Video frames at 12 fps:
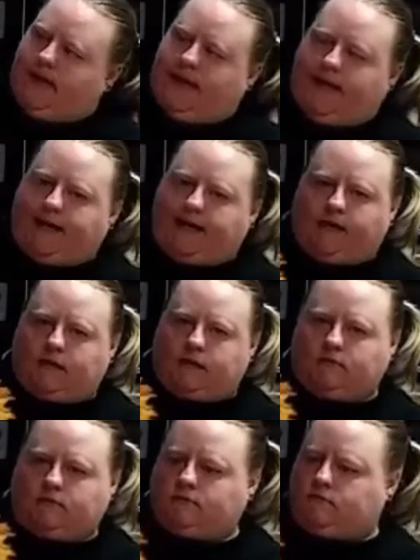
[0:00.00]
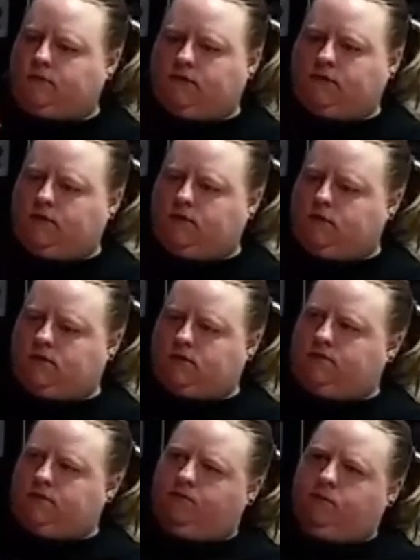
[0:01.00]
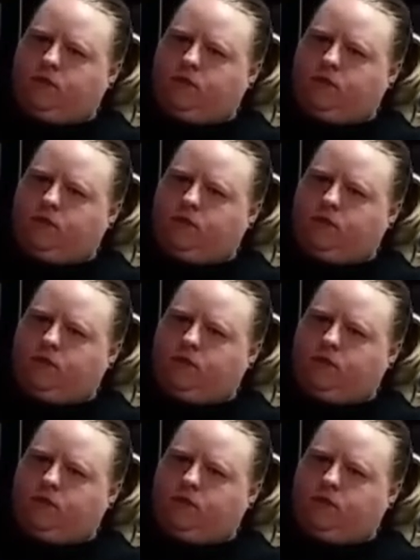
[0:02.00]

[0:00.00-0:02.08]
to hang it, this would be